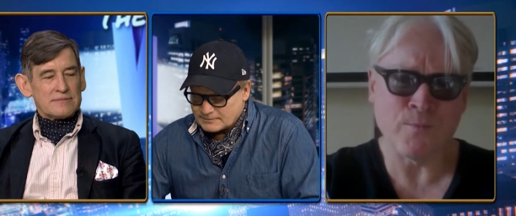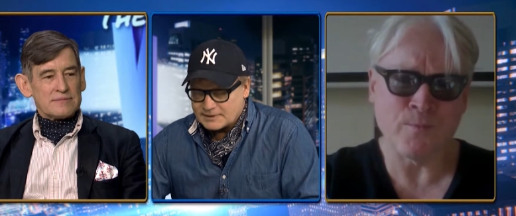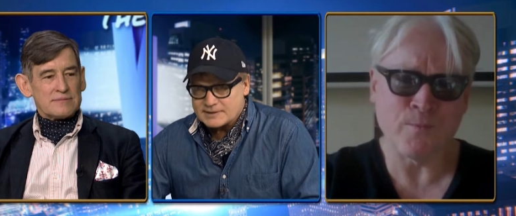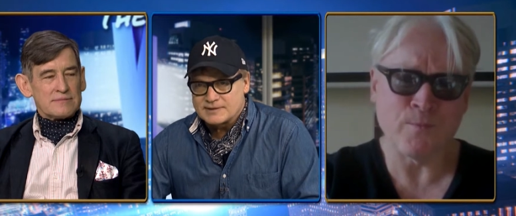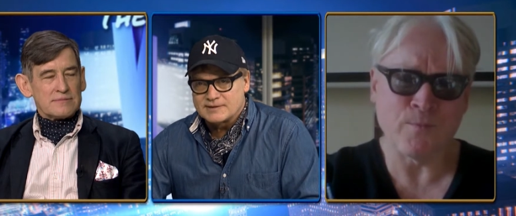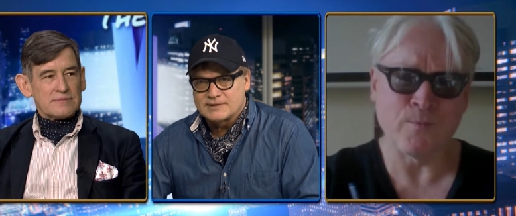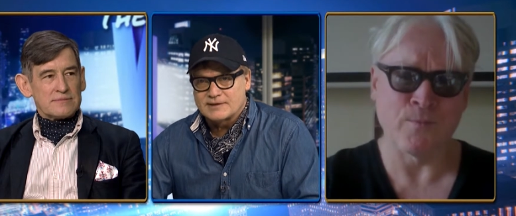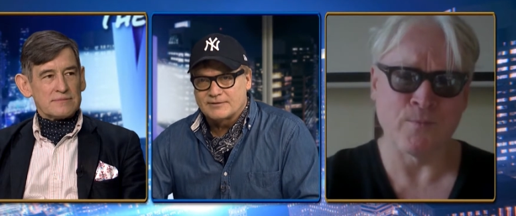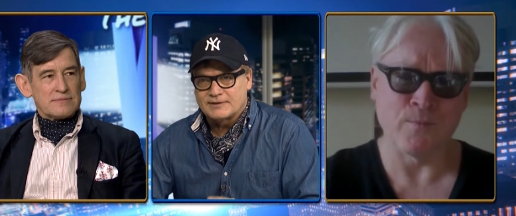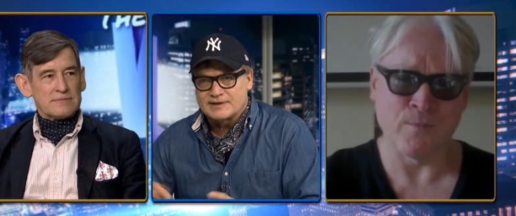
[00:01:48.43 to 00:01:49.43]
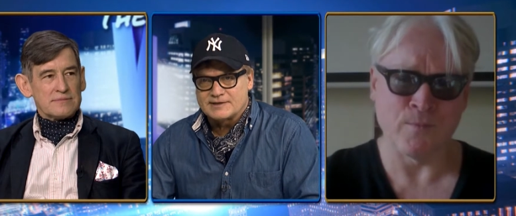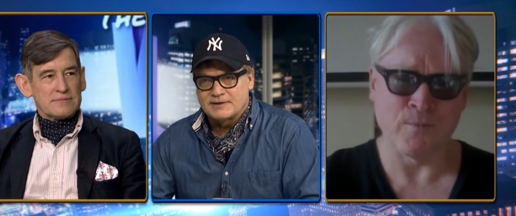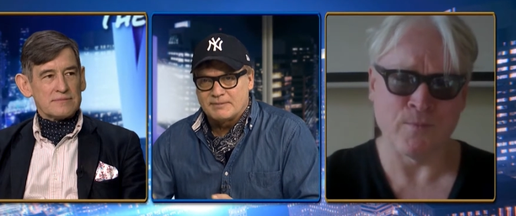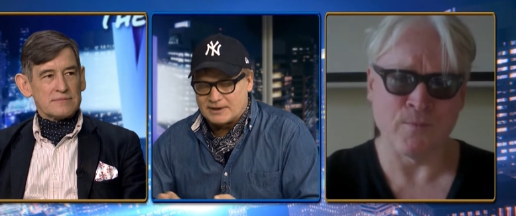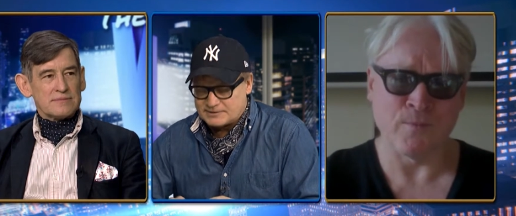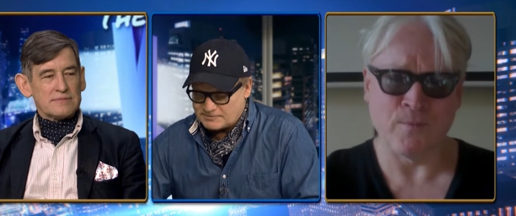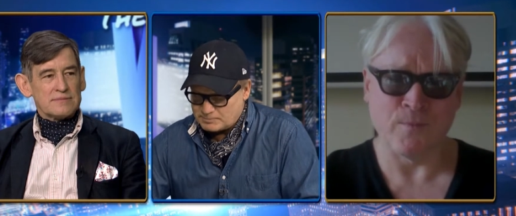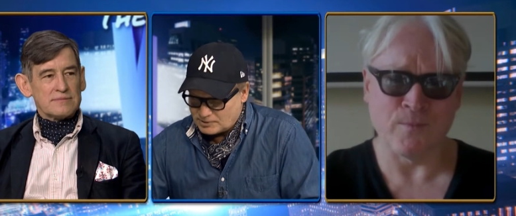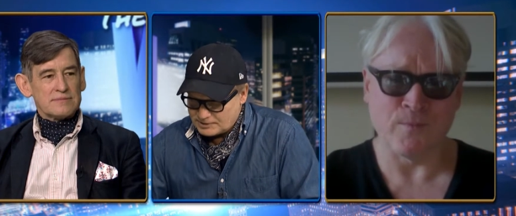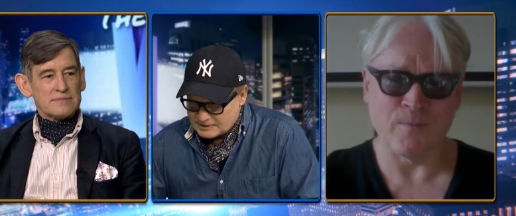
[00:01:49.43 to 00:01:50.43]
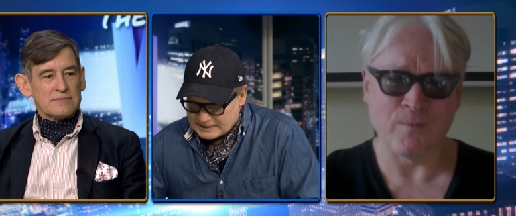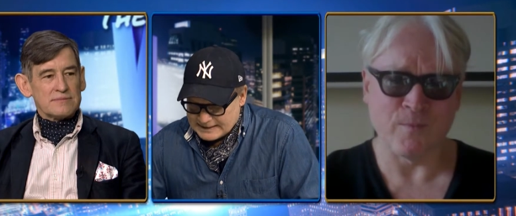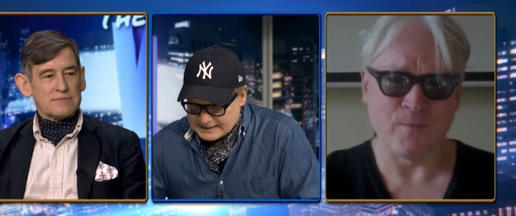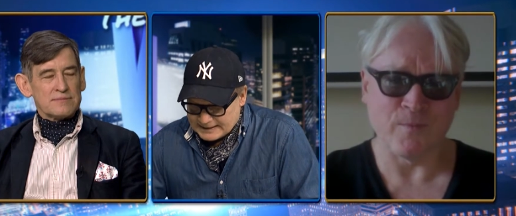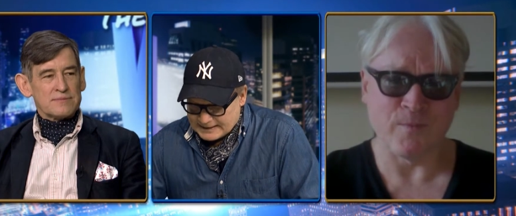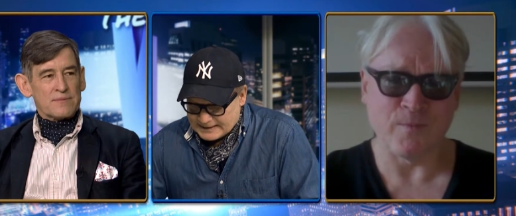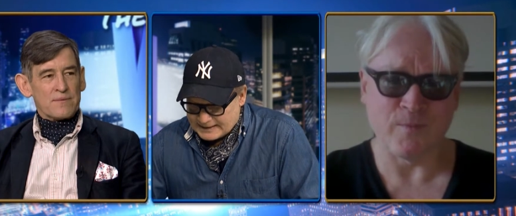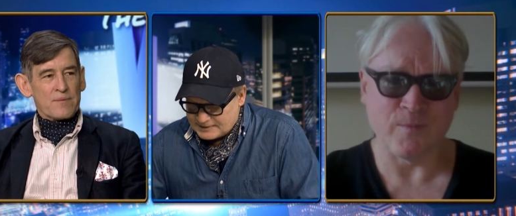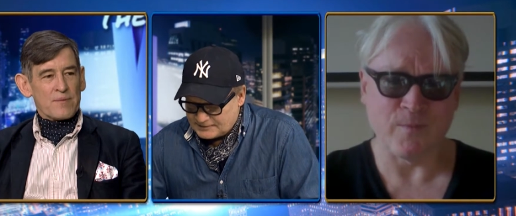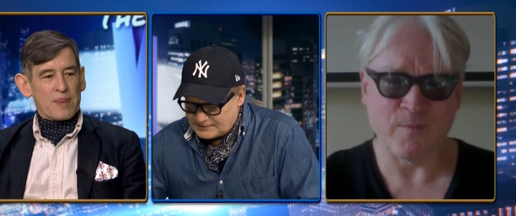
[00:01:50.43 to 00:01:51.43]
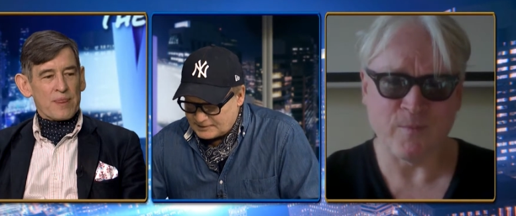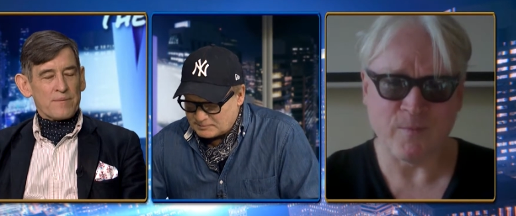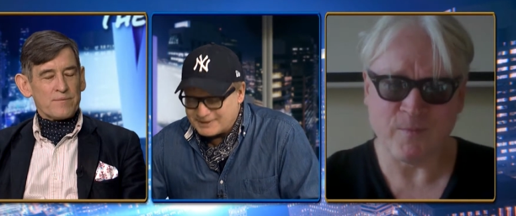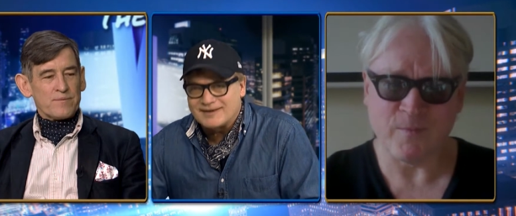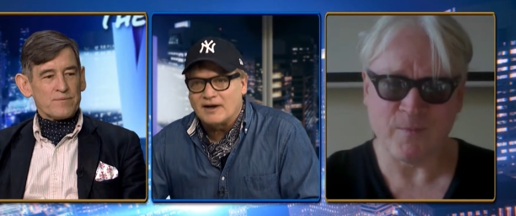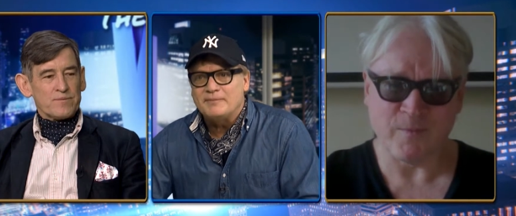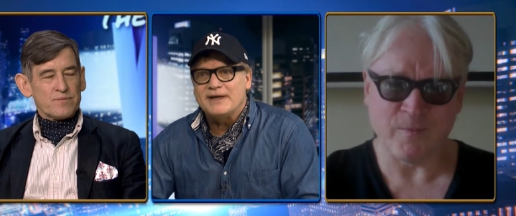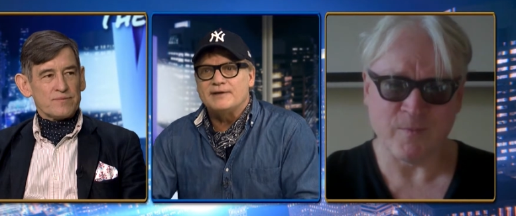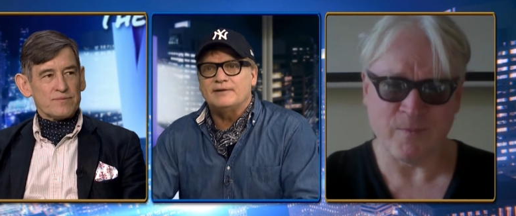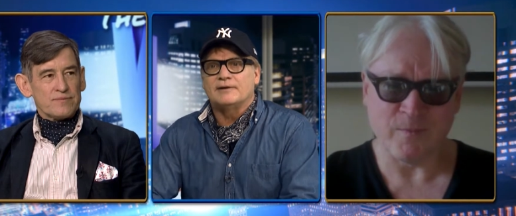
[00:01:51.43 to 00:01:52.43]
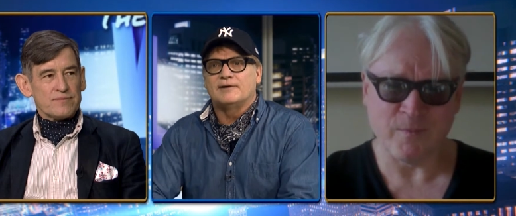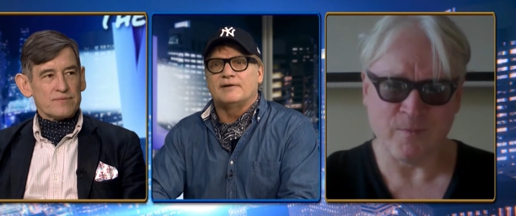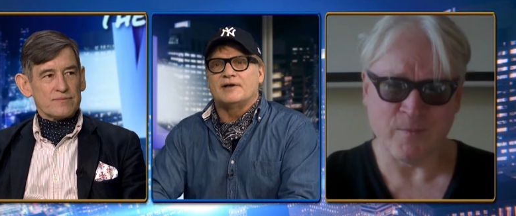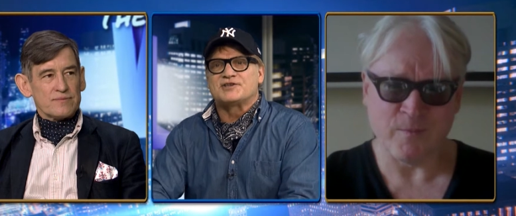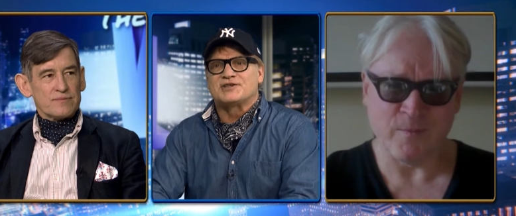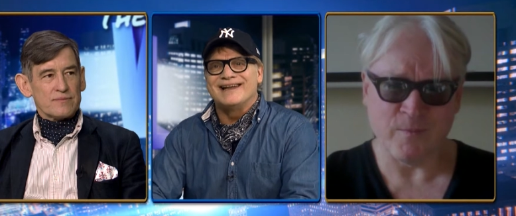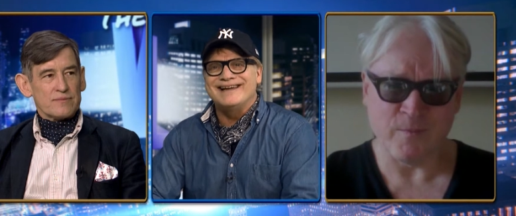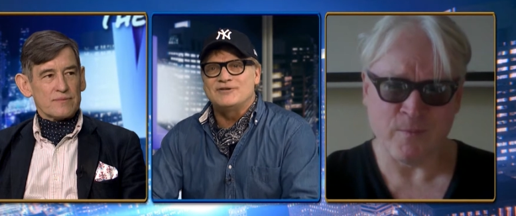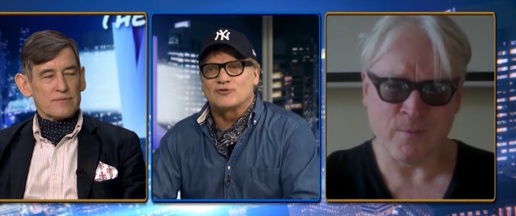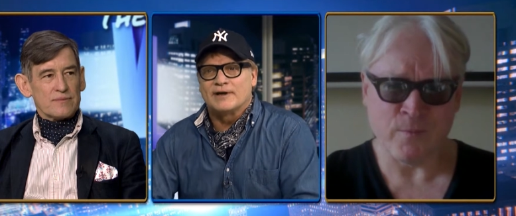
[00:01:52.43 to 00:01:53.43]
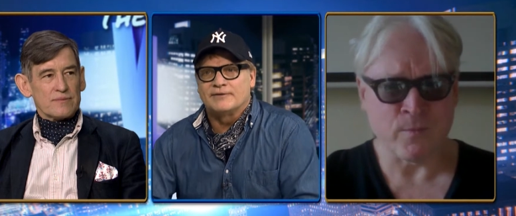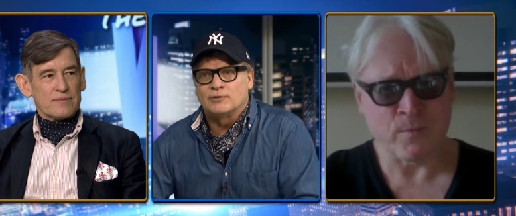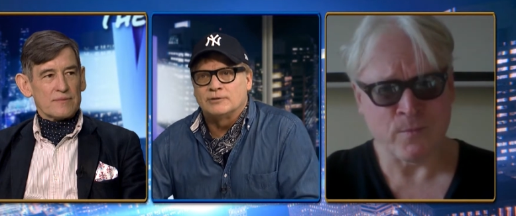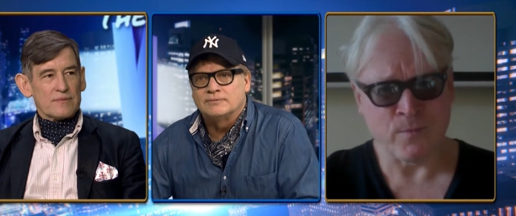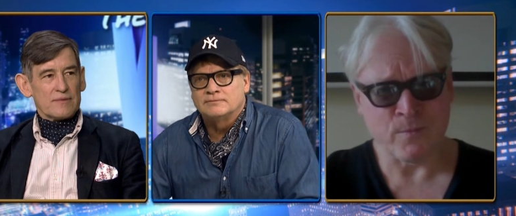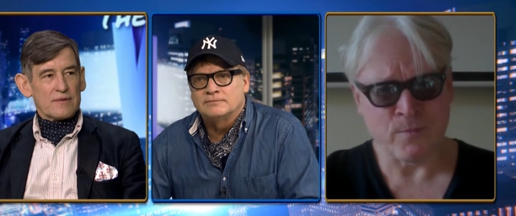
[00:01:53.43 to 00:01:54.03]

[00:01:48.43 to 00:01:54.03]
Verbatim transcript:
Speaker 1: That's in southern, That's in the mountains of Poland, and uh, become a, a, a sleigh driver.